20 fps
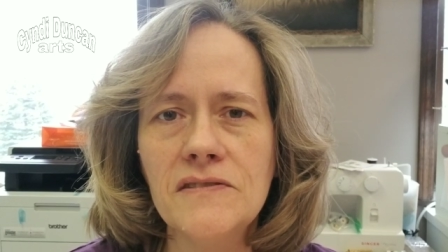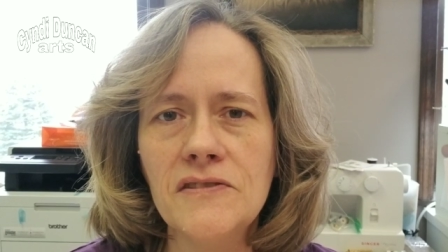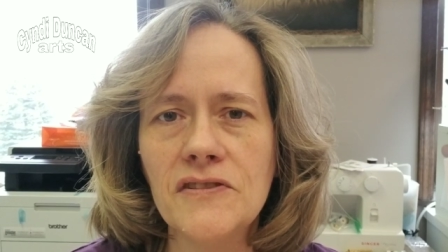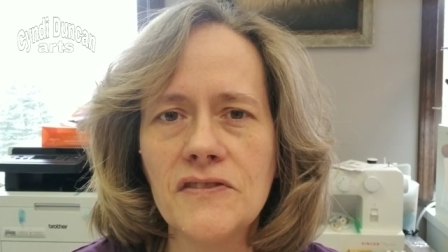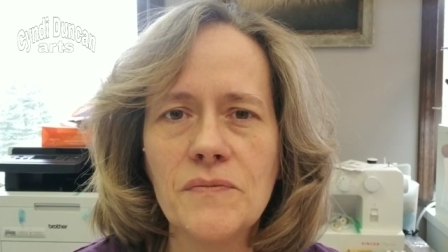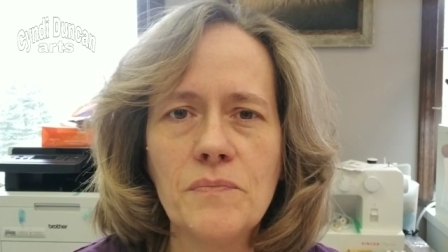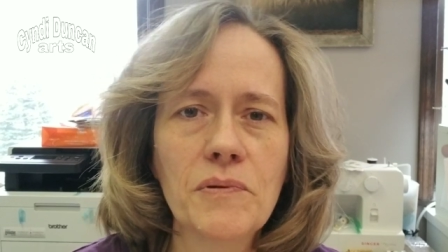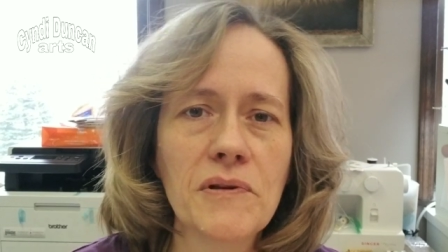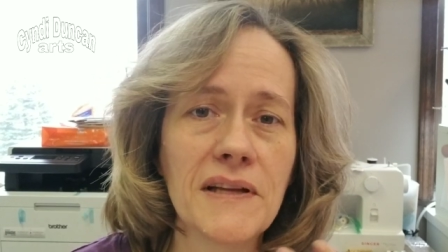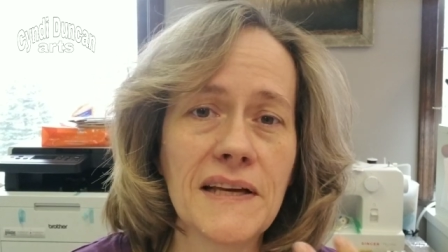
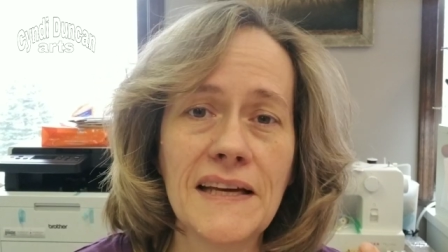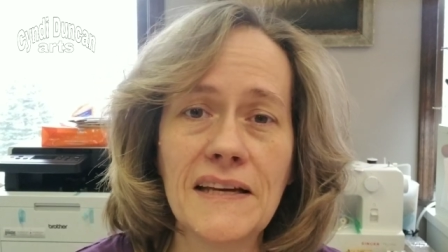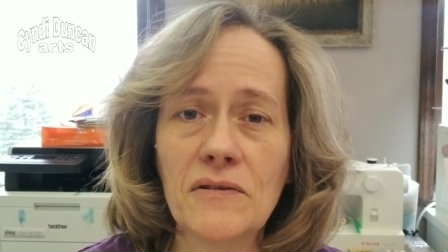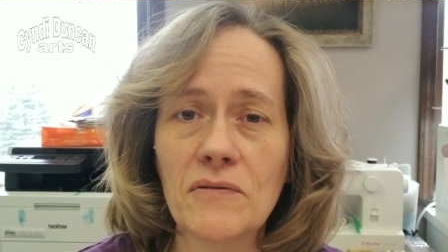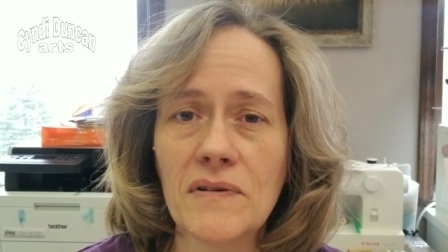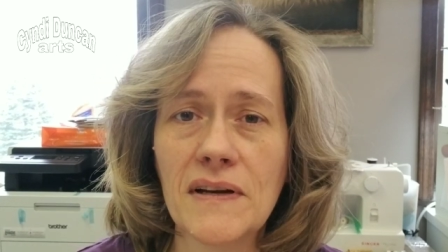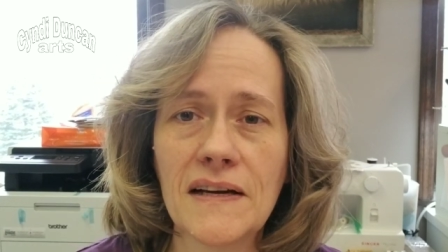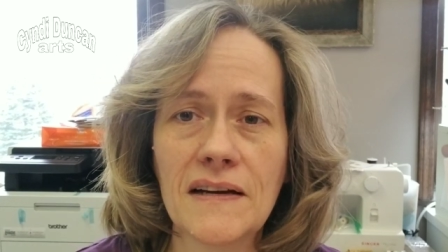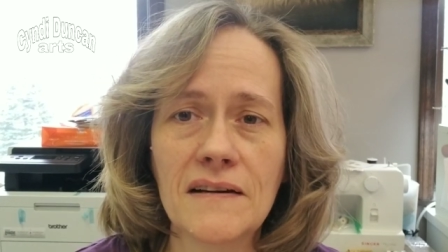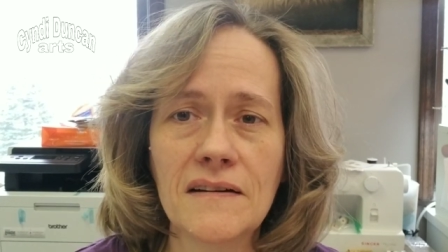just playing
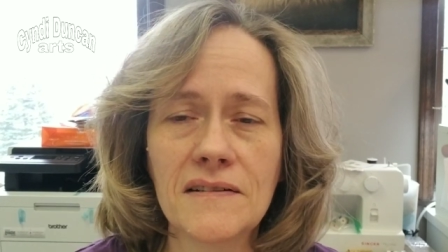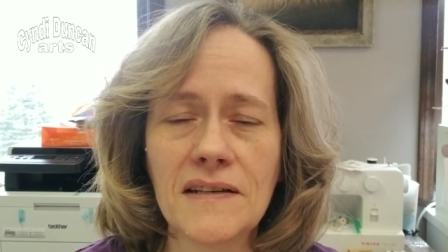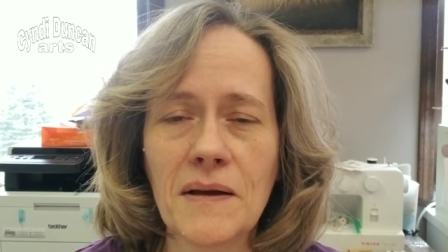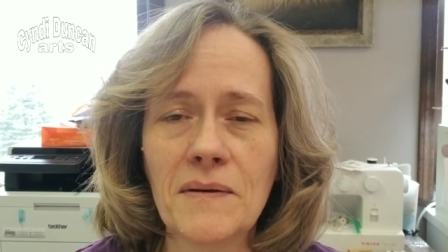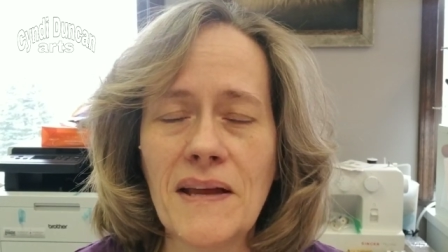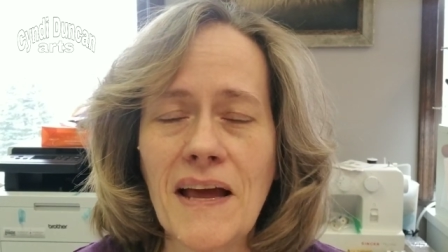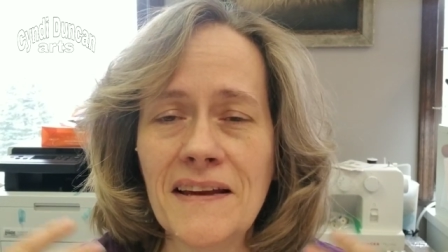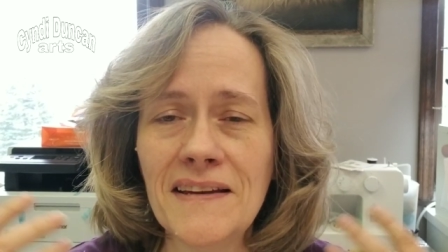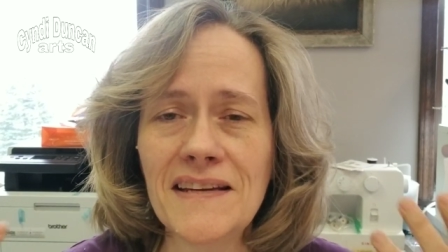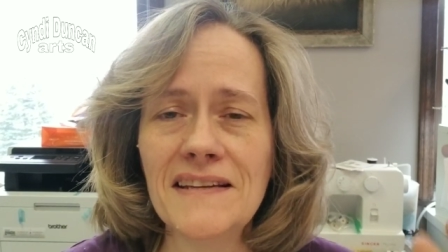around,
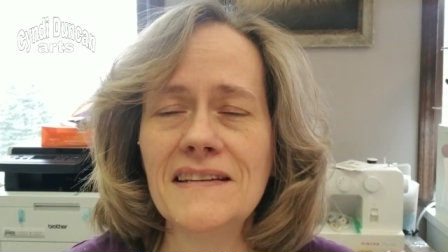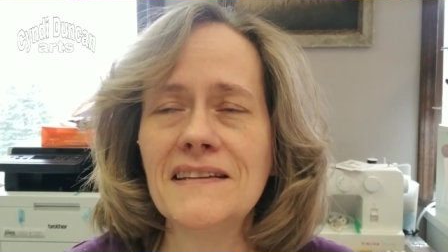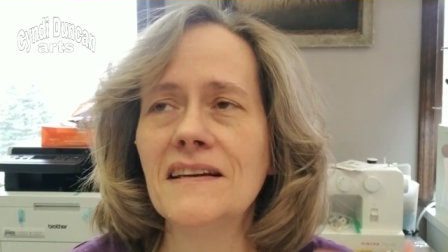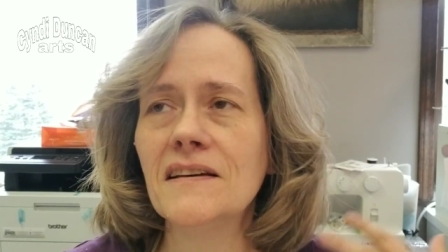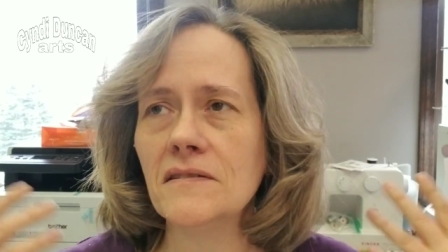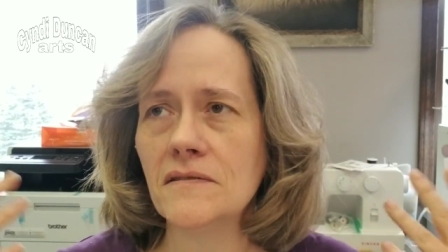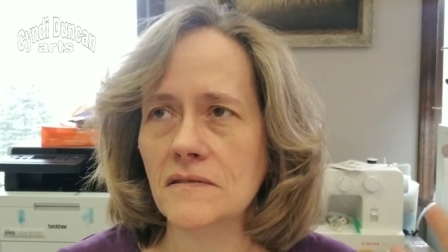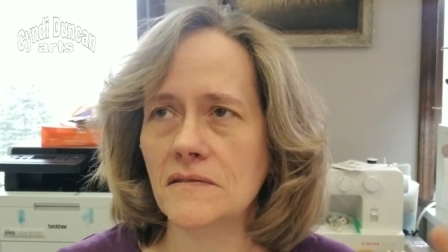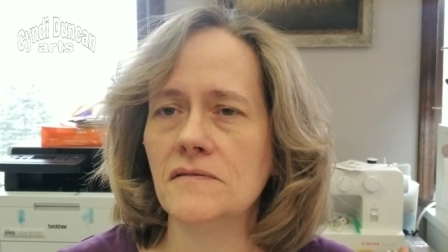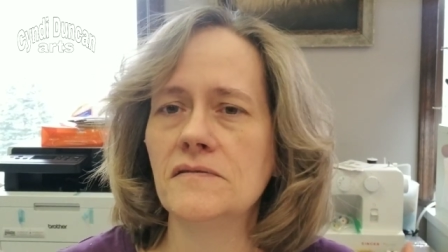I, I need to
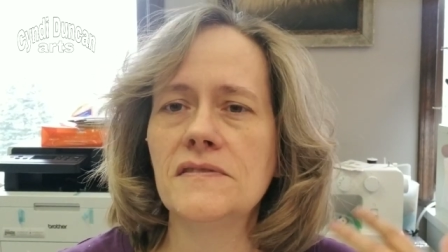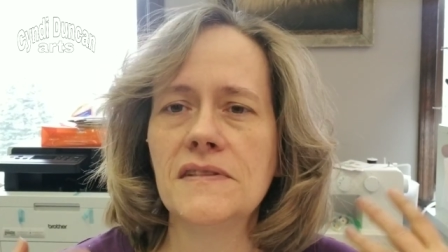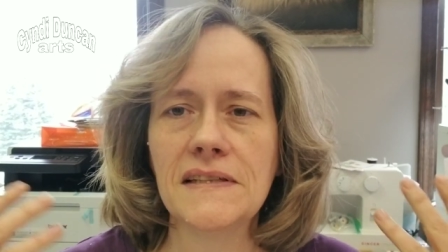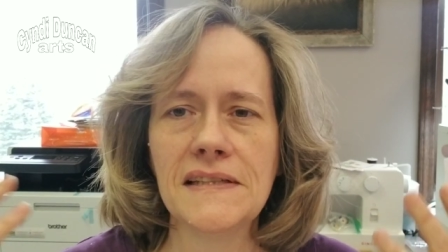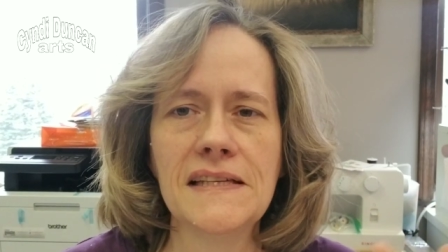get loose.